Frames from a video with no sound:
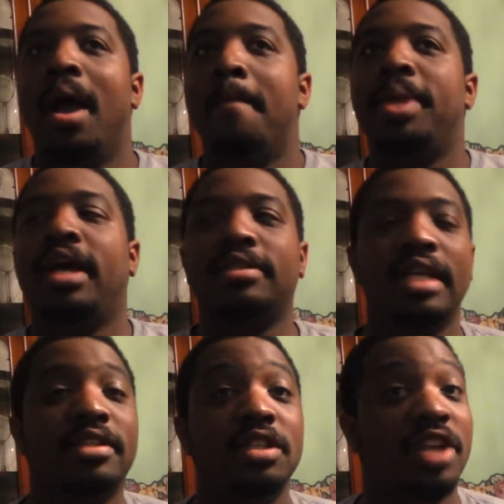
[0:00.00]
Because
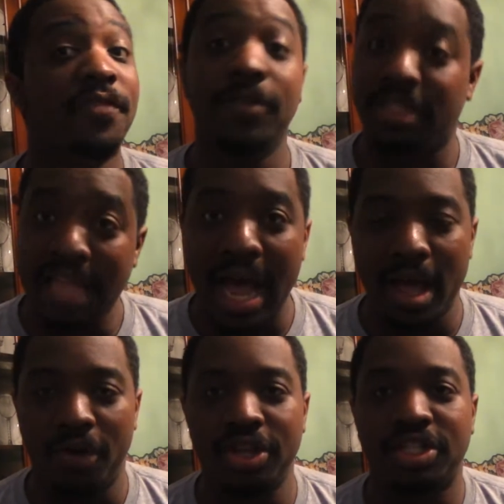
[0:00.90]
it's a different
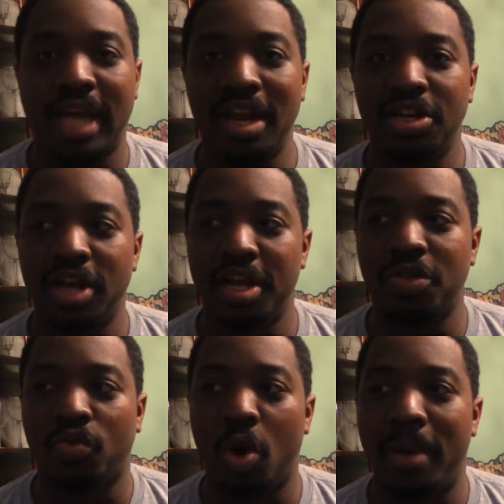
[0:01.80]
style. It's kind of done in
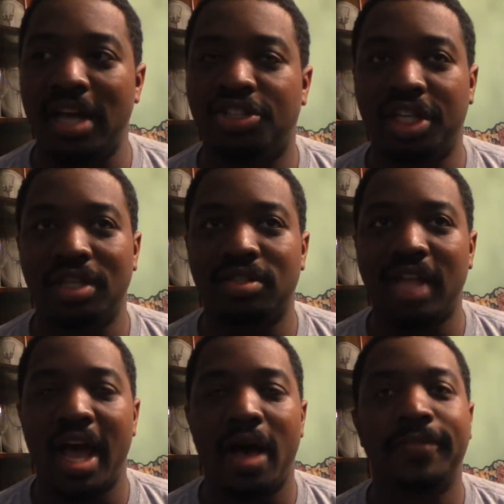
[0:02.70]
the Robot Chicken
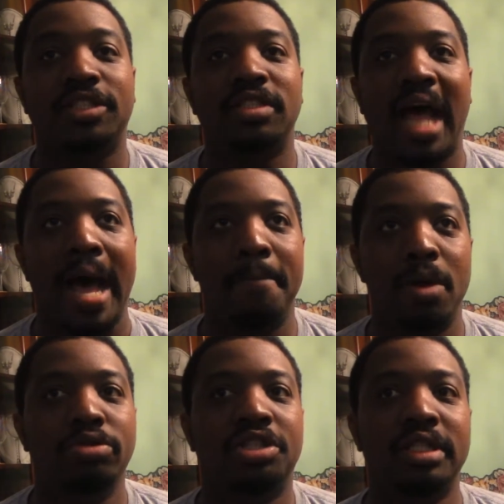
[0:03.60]
style, the stop
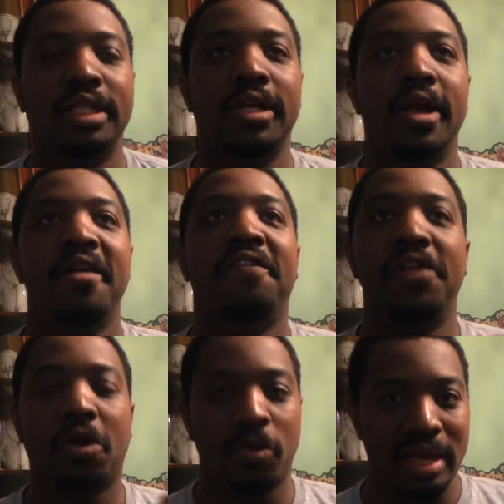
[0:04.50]
motion
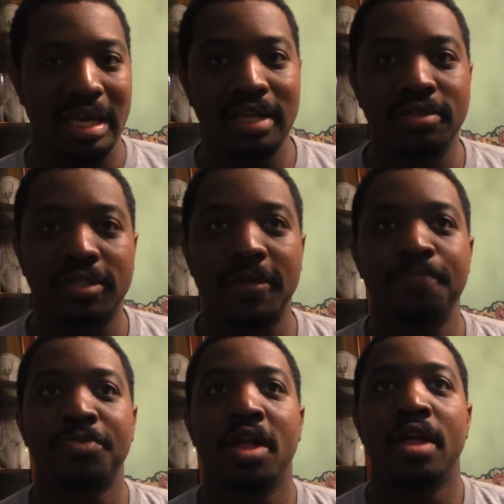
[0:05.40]
figurines
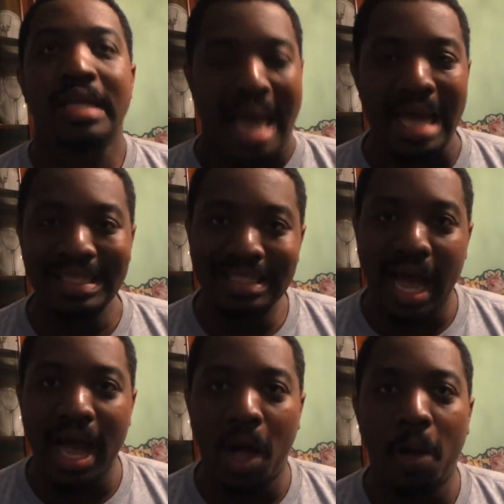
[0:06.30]
kind of
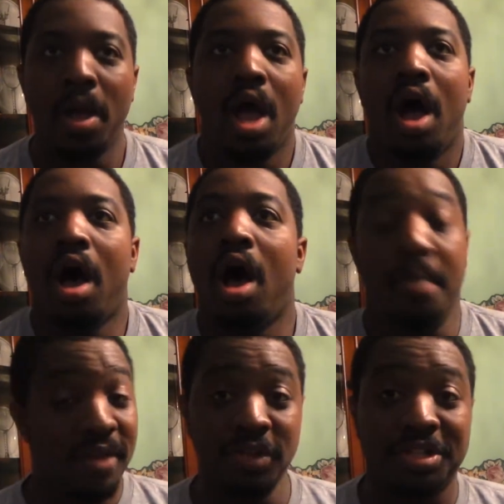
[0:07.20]
style.
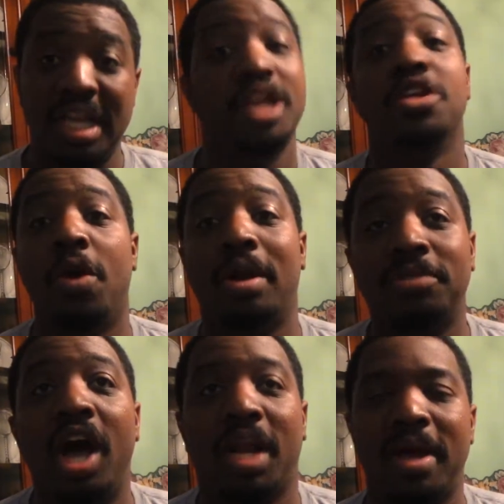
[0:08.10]
If you see it, you know what I'm
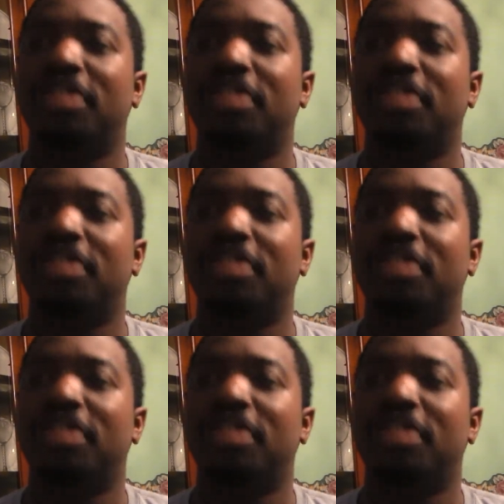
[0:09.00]
talking about.